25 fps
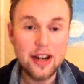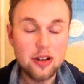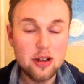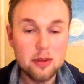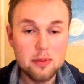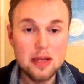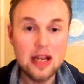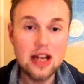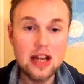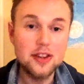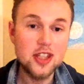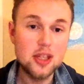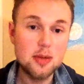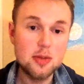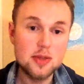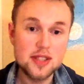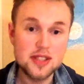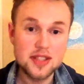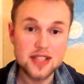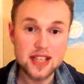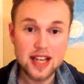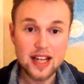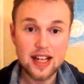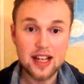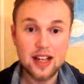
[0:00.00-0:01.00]
about
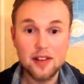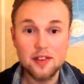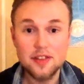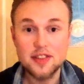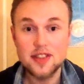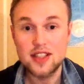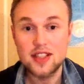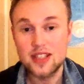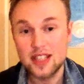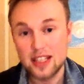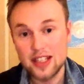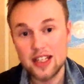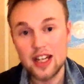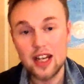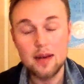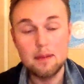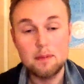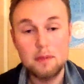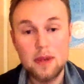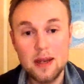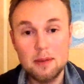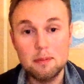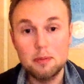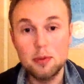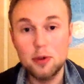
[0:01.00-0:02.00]
themselves. They need other
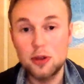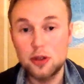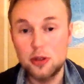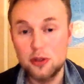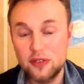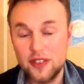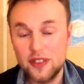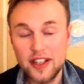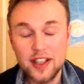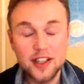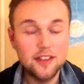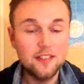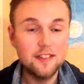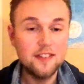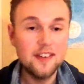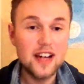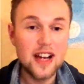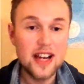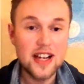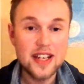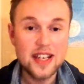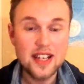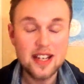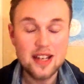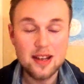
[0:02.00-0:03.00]
people to
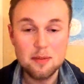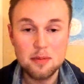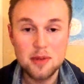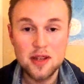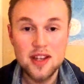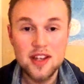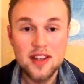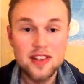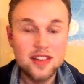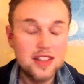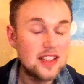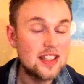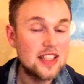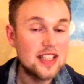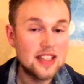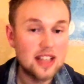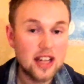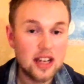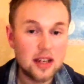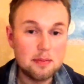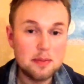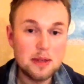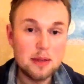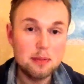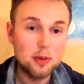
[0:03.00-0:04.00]
verify them. They need
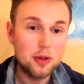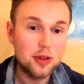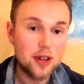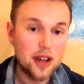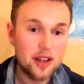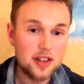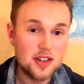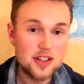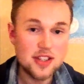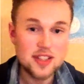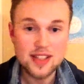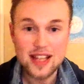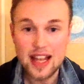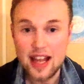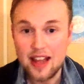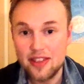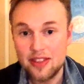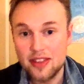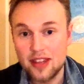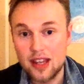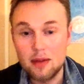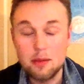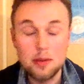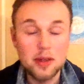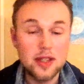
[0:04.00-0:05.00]
other people to understand
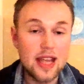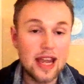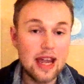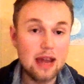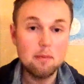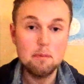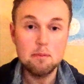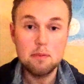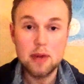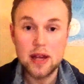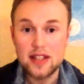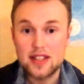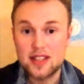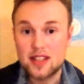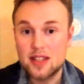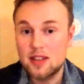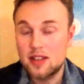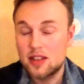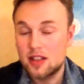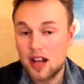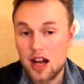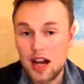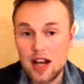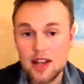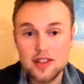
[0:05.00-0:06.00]
them. And empaths can
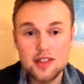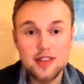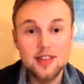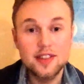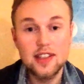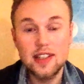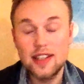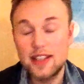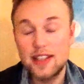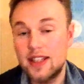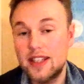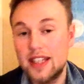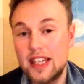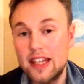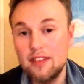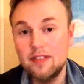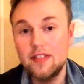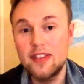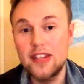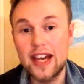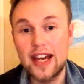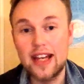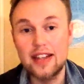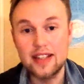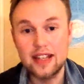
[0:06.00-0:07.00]
constantly give
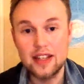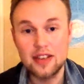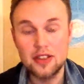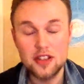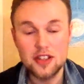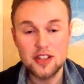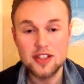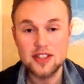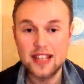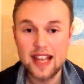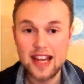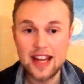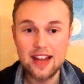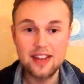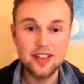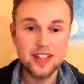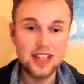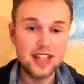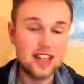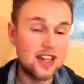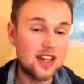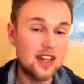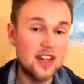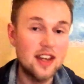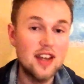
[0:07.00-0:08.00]
that
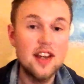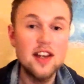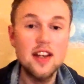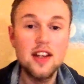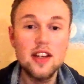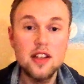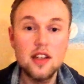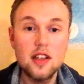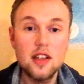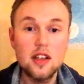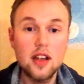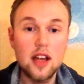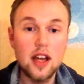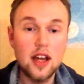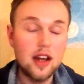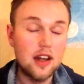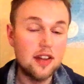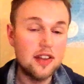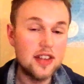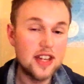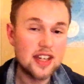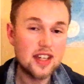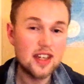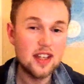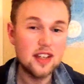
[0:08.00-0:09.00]
understanding. Uh,
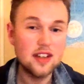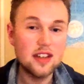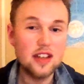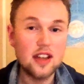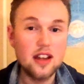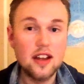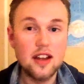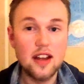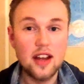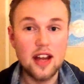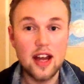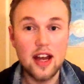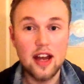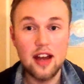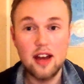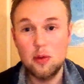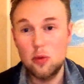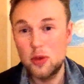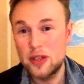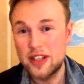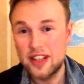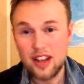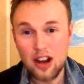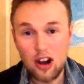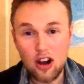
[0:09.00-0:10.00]
they can, uh,
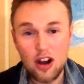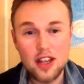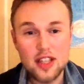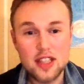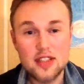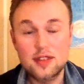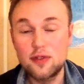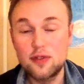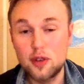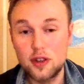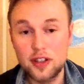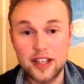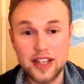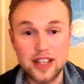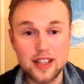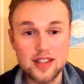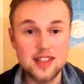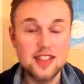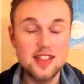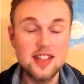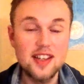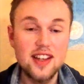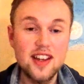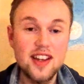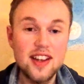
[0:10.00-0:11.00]
when asked for
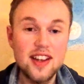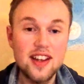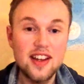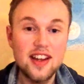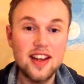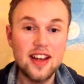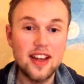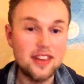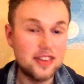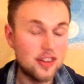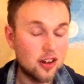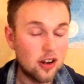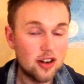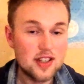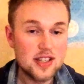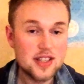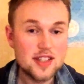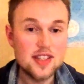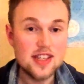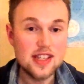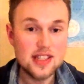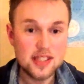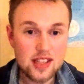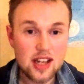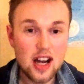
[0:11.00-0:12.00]
it, and
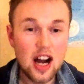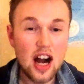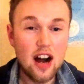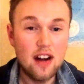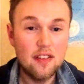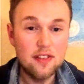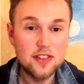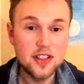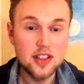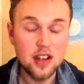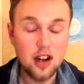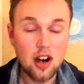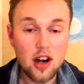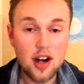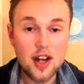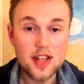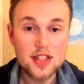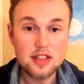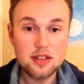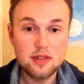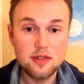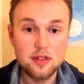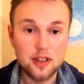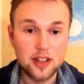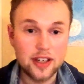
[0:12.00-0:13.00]
narcissists often
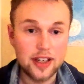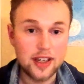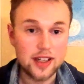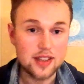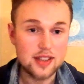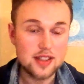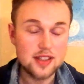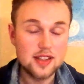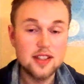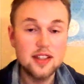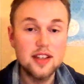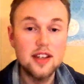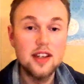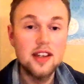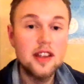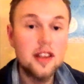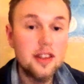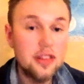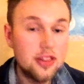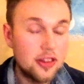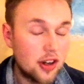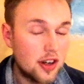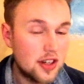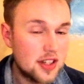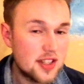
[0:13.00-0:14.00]
ask for it
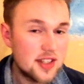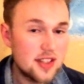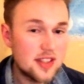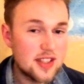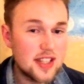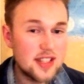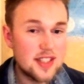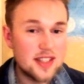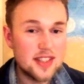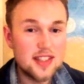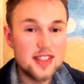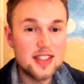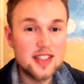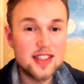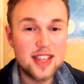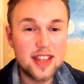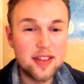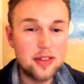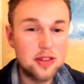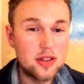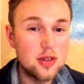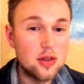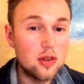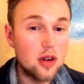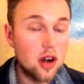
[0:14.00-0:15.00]
narcissists tend
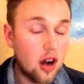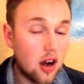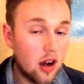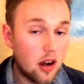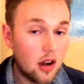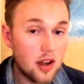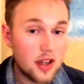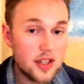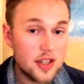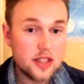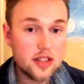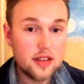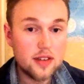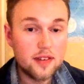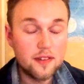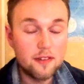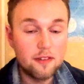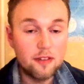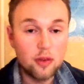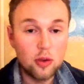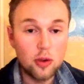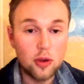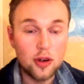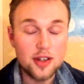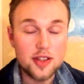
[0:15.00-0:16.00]
to ask
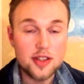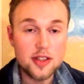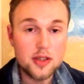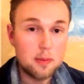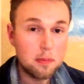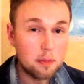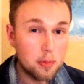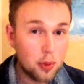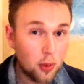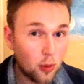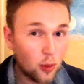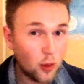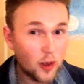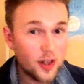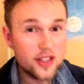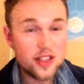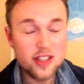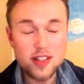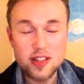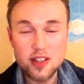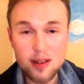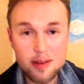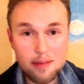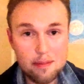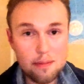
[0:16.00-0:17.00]
for support,
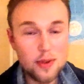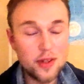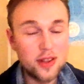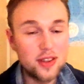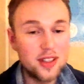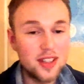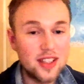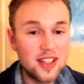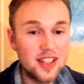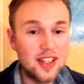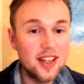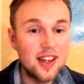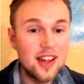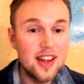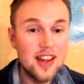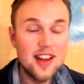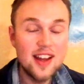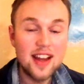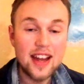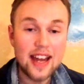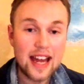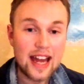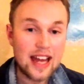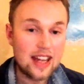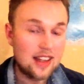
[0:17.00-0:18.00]
sympathy,
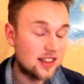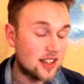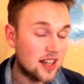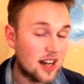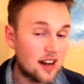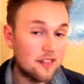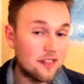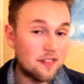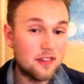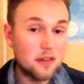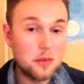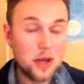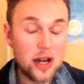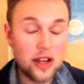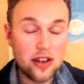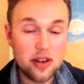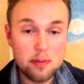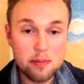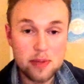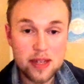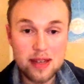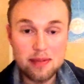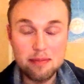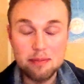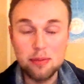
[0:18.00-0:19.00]
and love from other
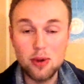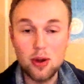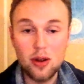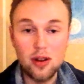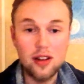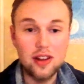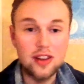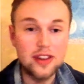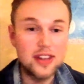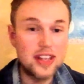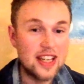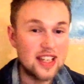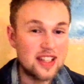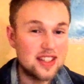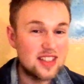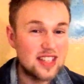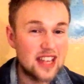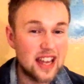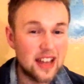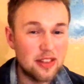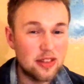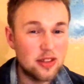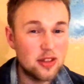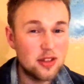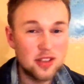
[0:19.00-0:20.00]
people. They
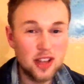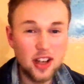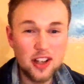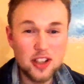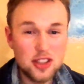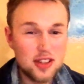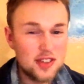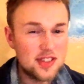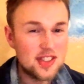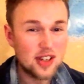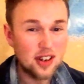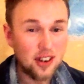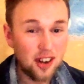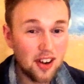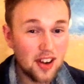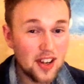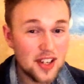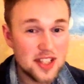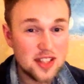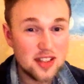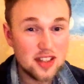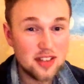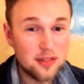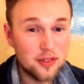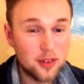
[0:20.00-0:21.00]
tend to not just
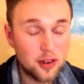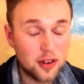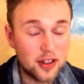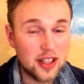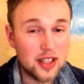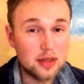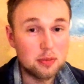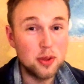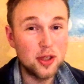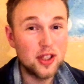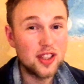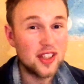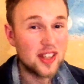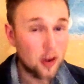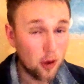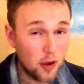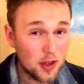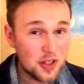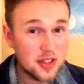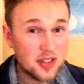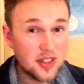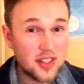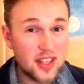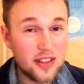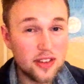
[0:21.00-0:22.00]
ask for it, but they
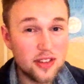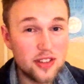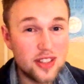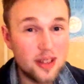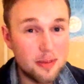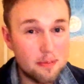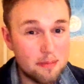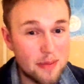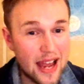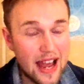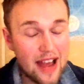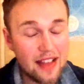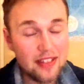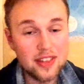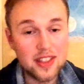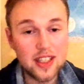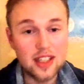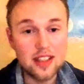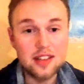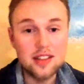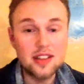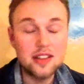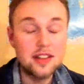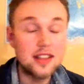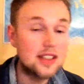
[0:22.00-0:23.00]
also tend to demand
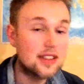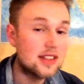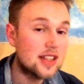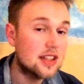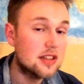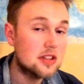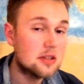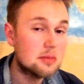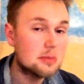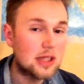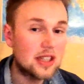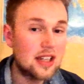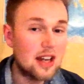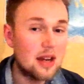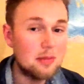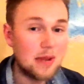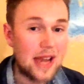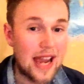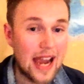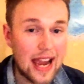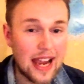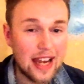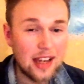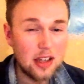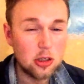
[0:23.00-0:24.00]
it. And they tend to become
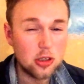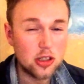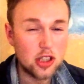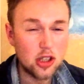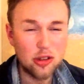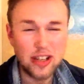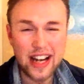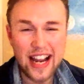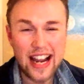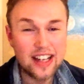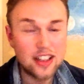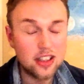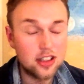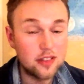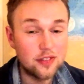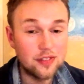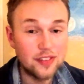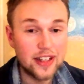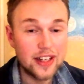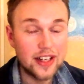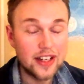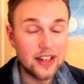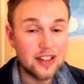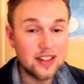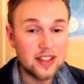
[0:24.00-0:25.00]
angry or
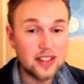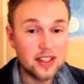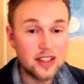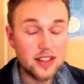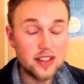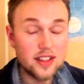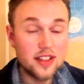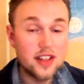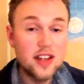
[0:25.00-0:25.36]
aggravated